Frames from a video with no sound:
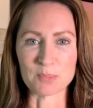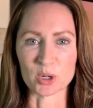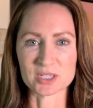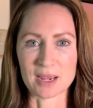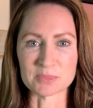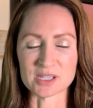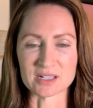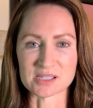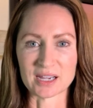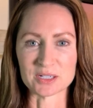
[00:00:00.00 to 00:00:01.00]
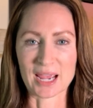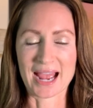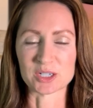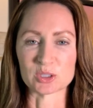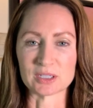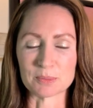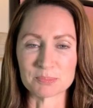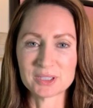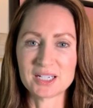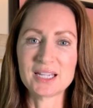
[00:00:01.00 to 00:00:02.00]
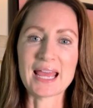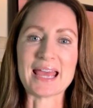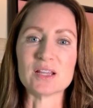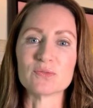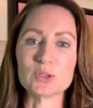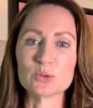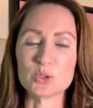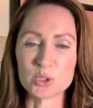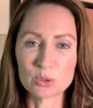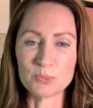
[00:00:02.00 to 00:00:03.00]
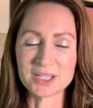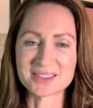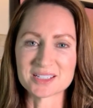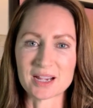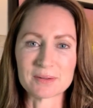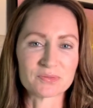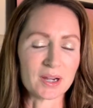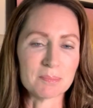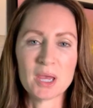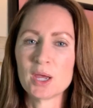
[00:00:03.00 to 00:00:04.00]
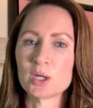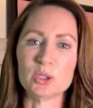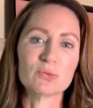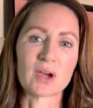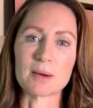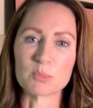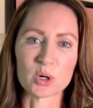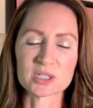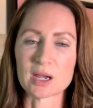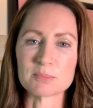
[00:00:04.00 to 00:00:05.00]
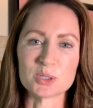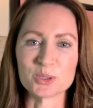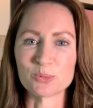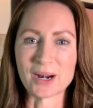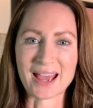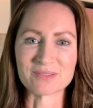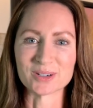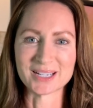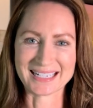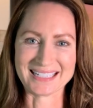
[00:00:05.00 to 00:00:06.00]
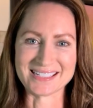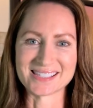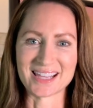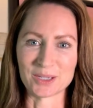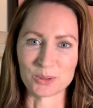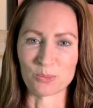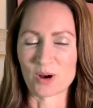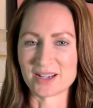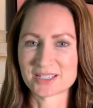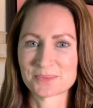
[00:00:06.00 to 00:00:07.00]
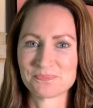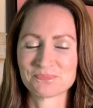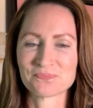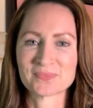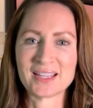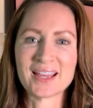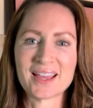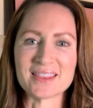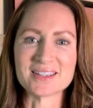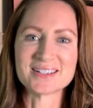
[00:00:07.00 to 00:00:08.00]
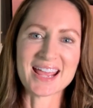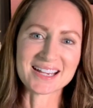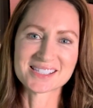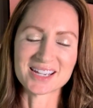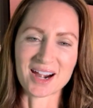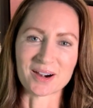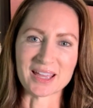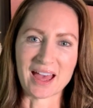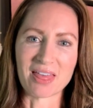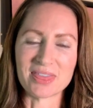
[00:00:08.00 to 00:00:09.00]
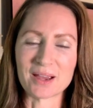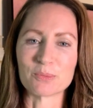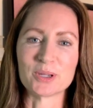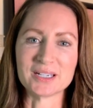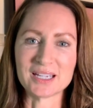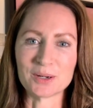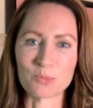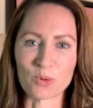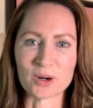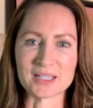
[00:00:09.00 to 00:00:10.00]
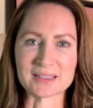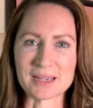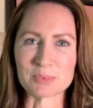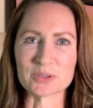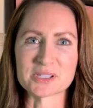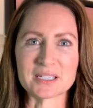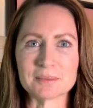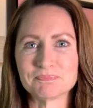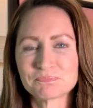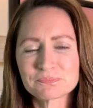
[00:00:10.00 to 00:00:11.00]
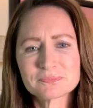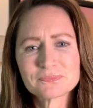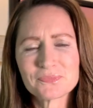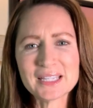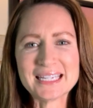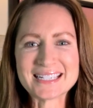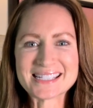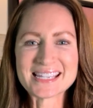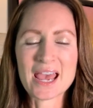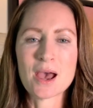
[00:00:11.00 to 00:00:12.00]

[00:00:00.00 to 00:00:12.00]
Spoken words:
more time set aside to actually complete it, and if you do beat the time frame, you've got more time to do whatever it is that you want. The next area that we need warning labels in is